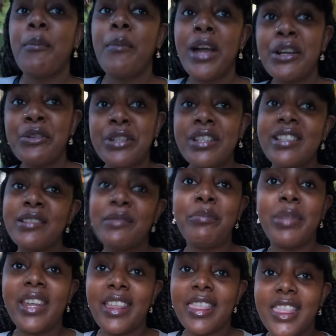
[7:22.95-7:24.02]
My reason
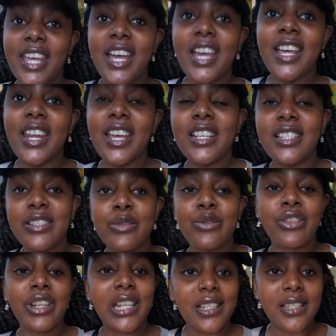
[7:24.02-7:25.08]
being that it's
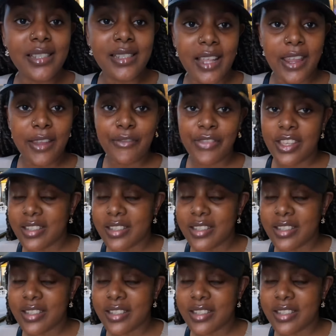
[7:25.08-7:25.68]
really safe.